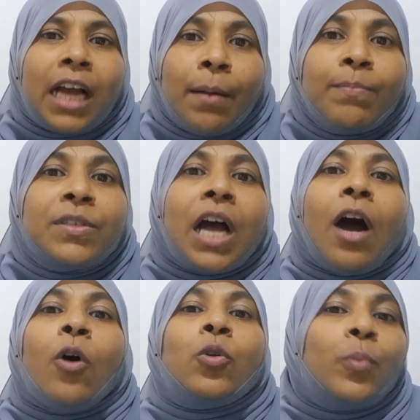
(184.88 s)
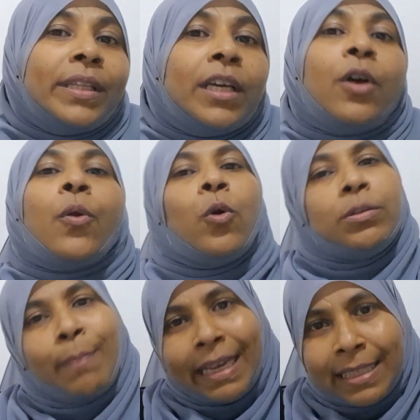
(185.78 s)
comes out with the
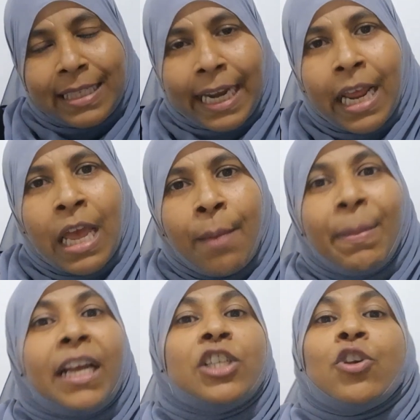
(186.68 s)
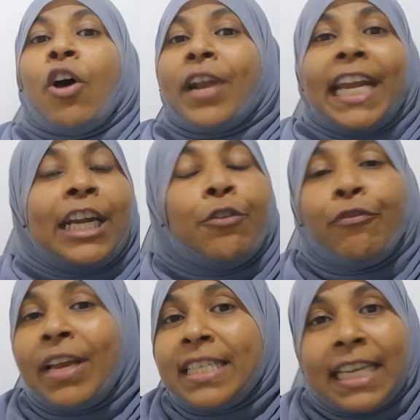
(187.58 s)
growth mindset because you are ready to
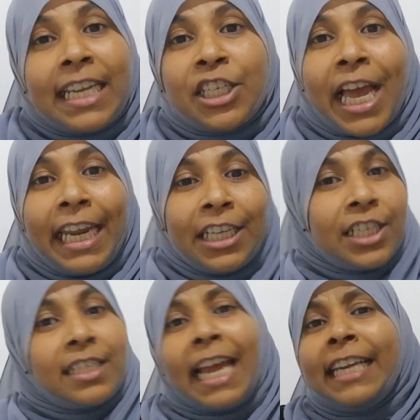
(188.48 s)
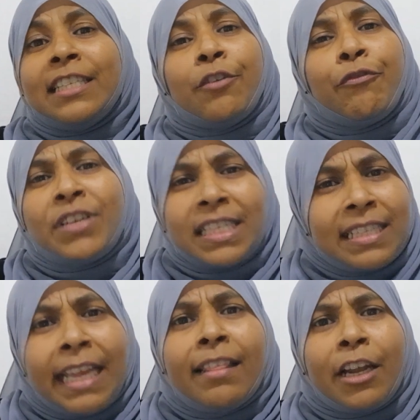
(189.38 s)
face any challenges that is the first
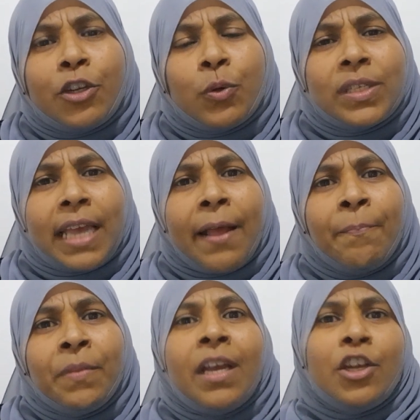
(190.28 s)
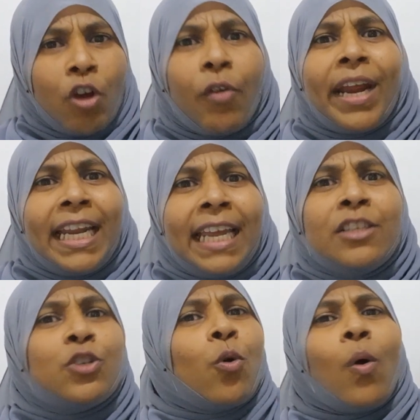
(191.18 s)
thing that you say you're
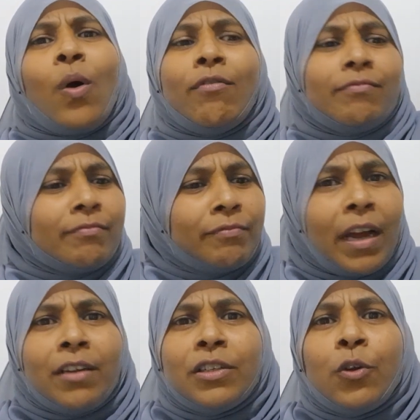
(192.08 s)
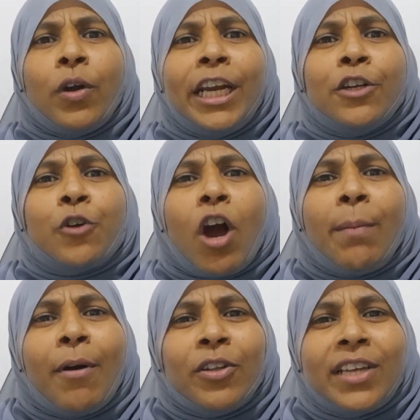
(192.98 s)
ready, so you don't need to talk
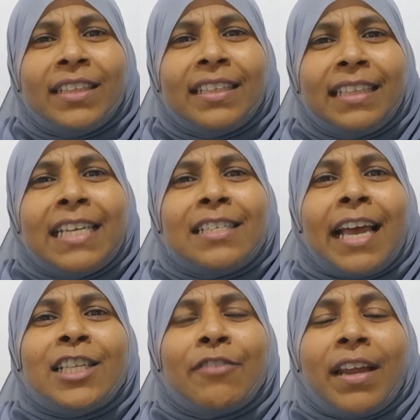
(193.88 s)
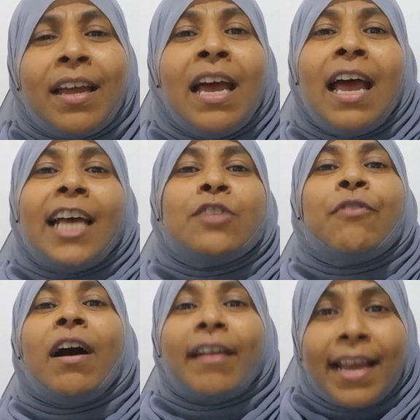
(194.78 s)
about the other things as well as
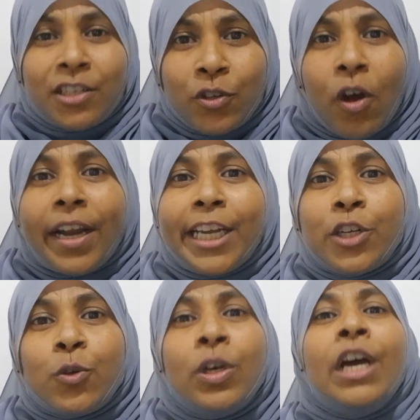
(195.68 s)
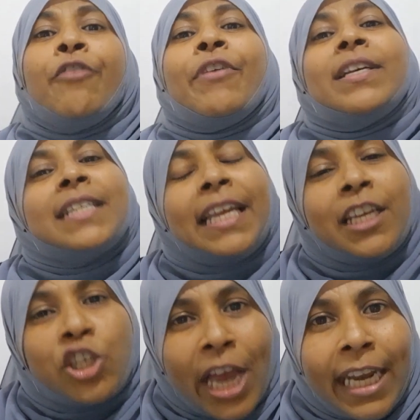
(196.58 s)
far as you are ready to face
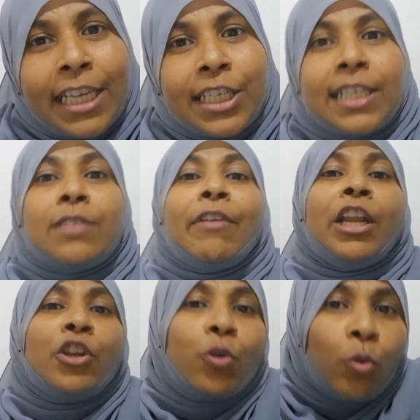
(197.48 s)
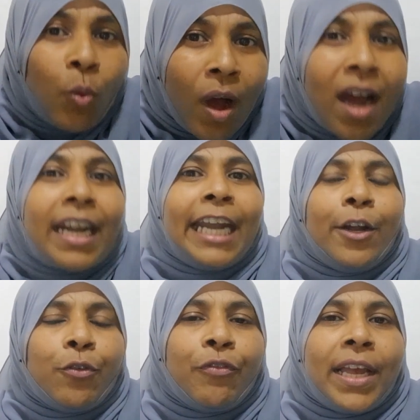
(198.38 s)
any challenges when you are ready
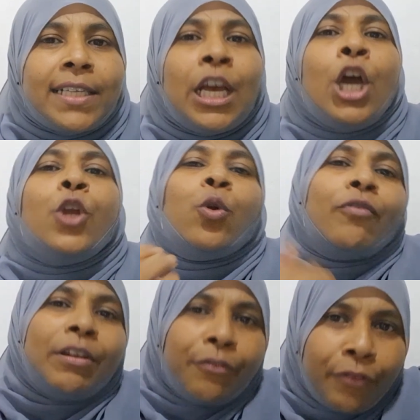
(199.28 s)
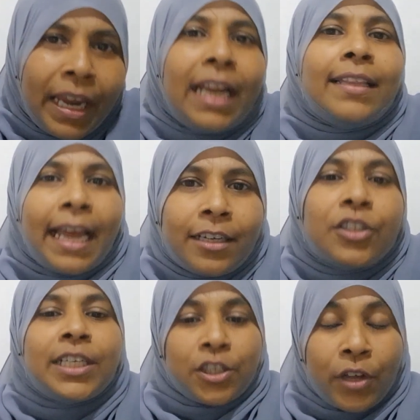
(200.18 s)
to face you will feel that
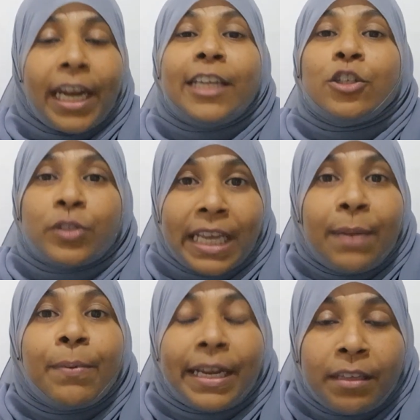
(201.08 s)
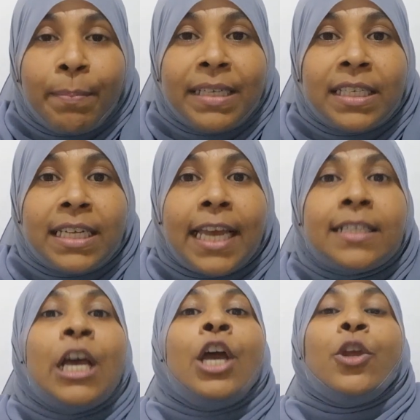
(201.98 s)
yes you're ready to celebrate the mistakes
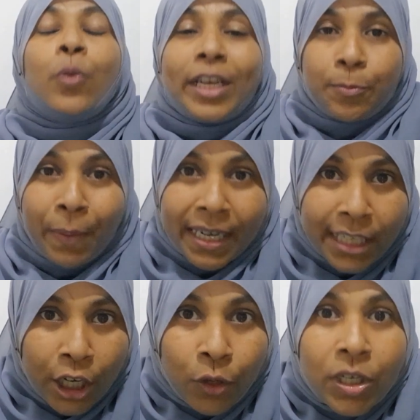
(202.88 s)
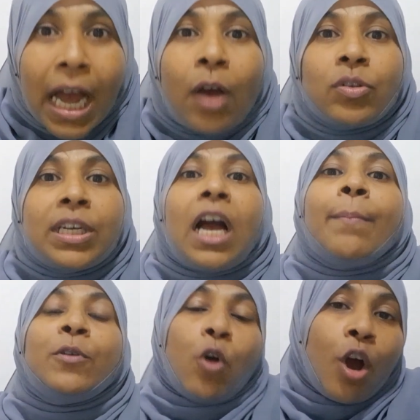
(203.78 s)
you expect a good
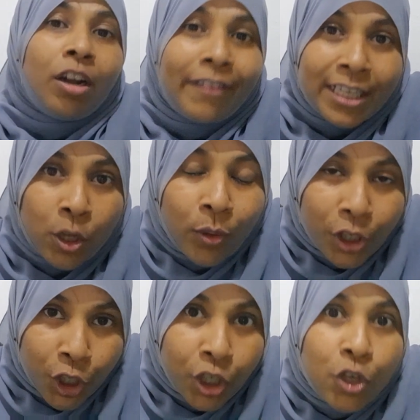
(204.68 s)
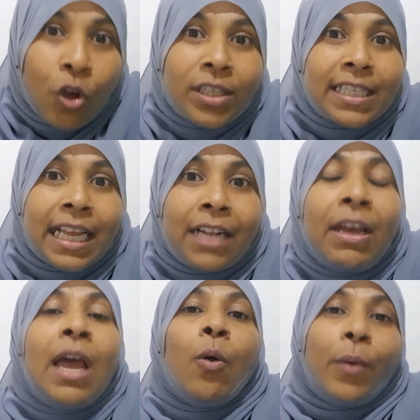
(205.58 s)
outcome you always question yourself
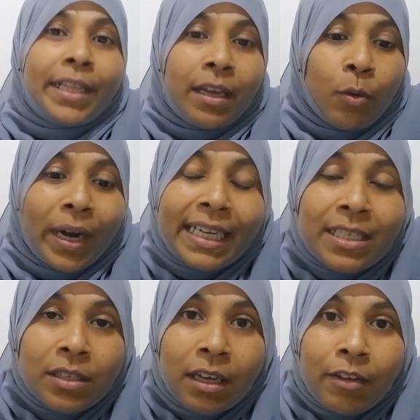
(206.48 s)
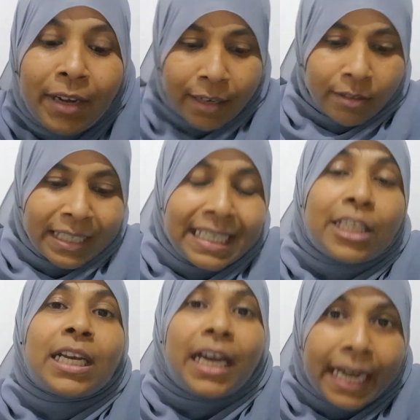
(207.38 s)
whether what is uh, what, is
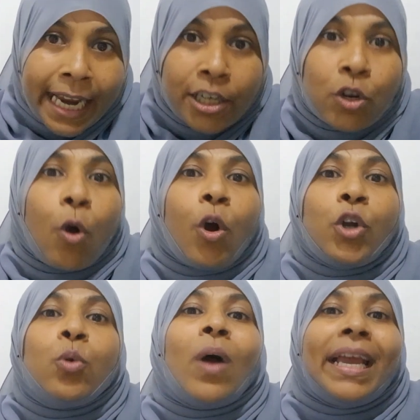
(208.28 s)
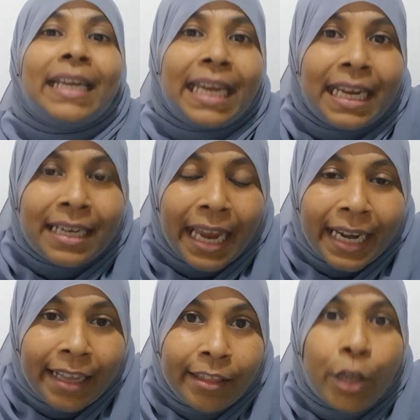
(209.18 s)
it correct or do i need
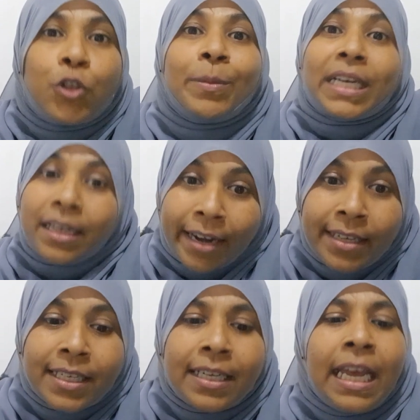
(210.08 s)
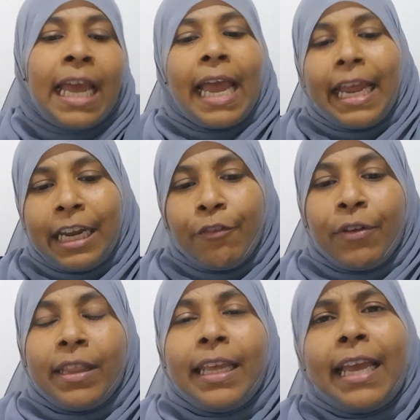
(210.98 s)
anything to be corrected and
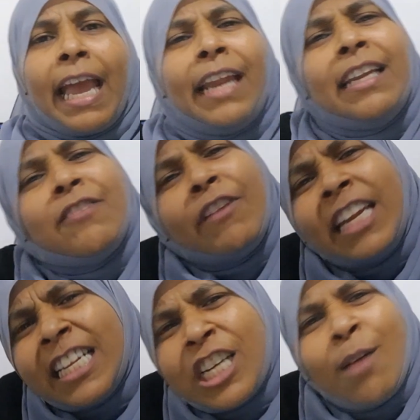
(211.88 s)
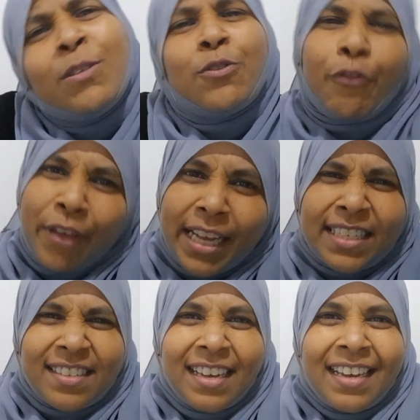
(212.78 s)
everything and when it comes to
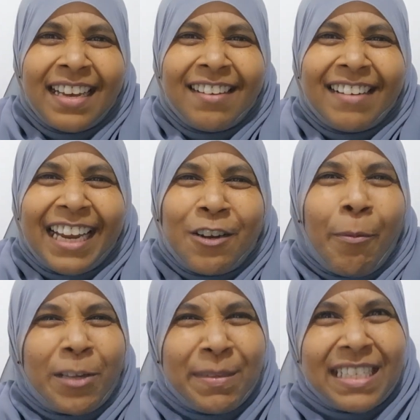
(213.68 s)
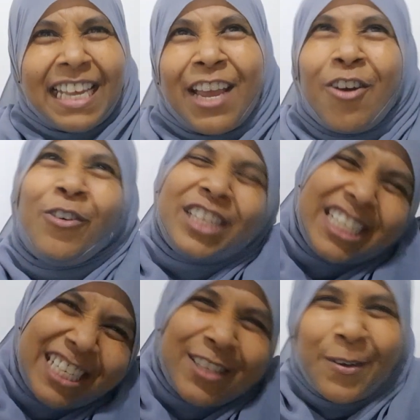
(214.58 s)
fix right? You must be saying, oh,
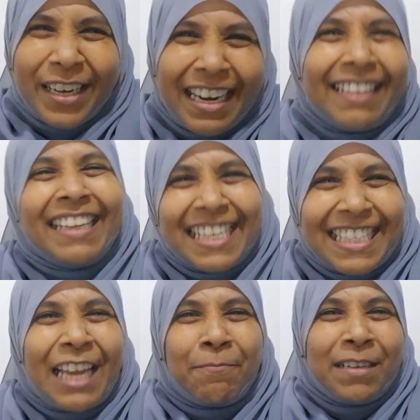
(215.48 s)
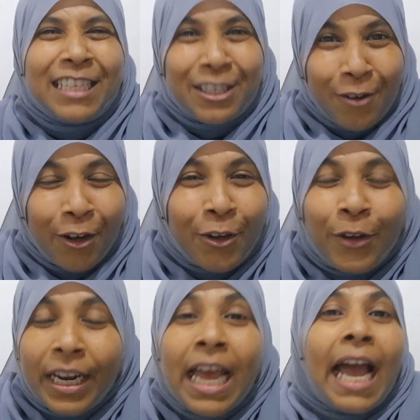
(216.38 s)
teacher is going like this. That means it's not
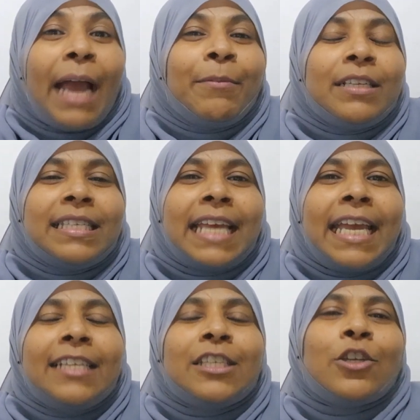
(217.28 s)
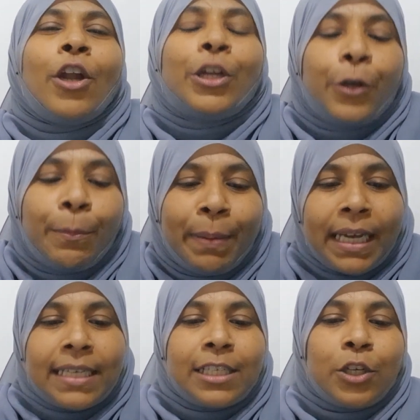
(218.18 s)
good. I'm not saying it's not good
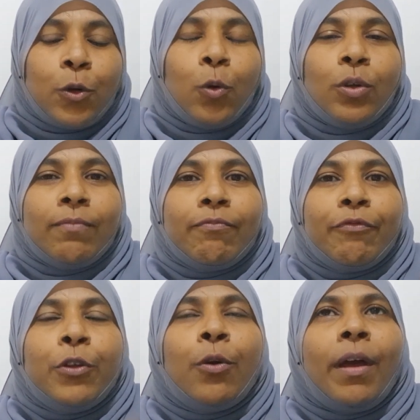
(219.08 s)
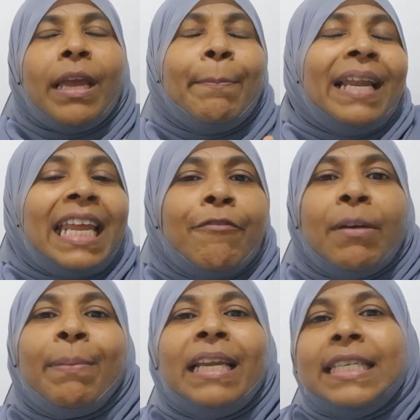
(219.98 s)
because you your belief
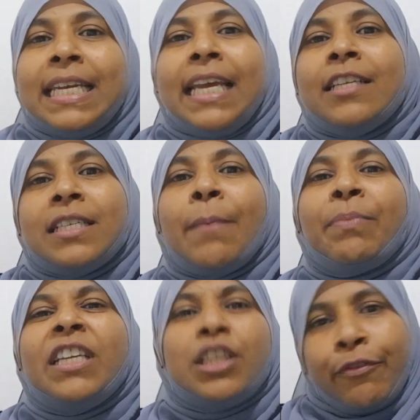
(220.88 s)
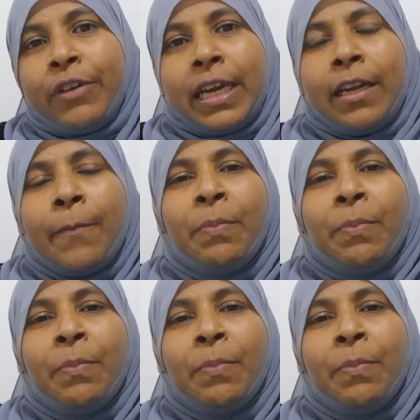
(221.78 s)
ability is something different